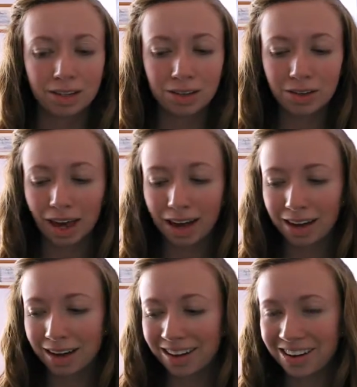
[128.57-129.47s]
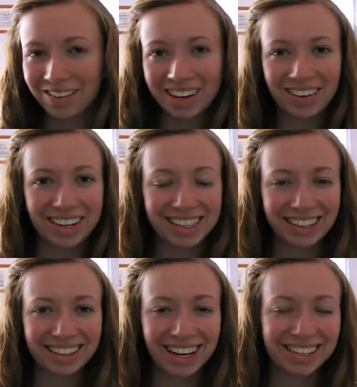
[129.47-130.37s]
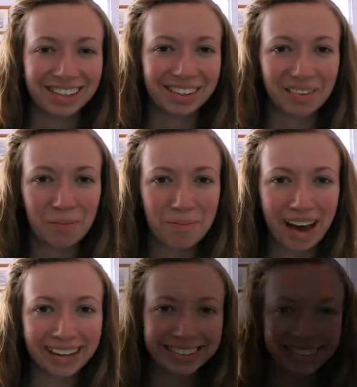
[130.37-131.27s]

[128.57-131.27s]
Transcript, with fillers: So yeah, um, anyway, talk to you guys soon. Bye.